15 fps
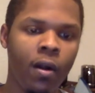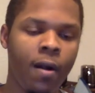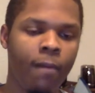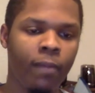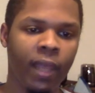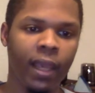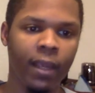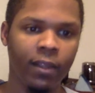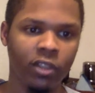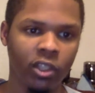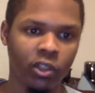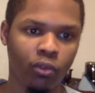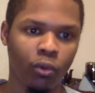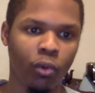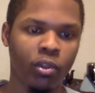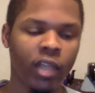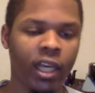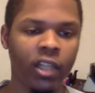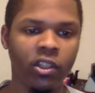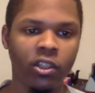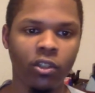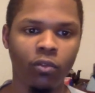and just
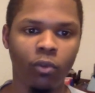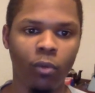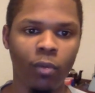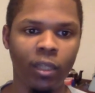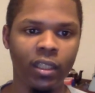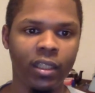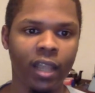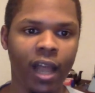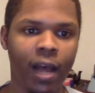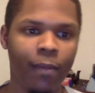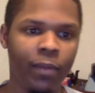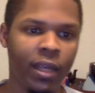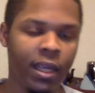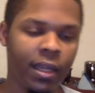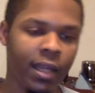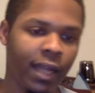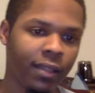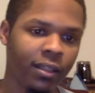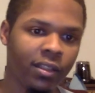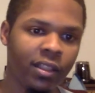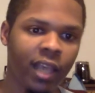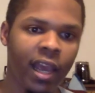rotations will be sloppy and not the
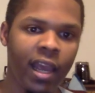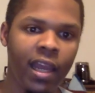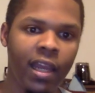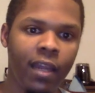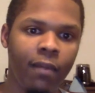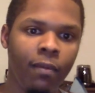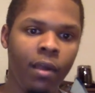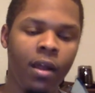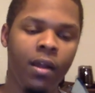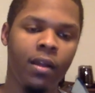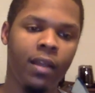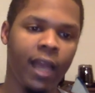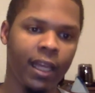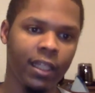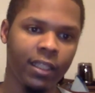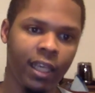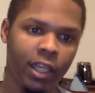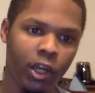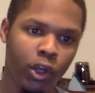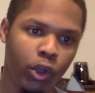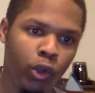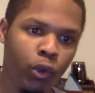same. That could take a
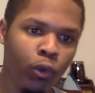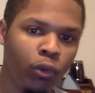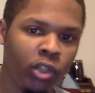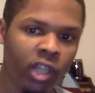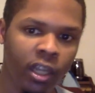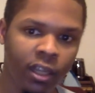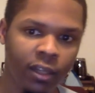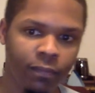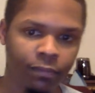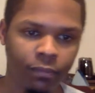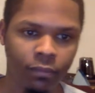huge hit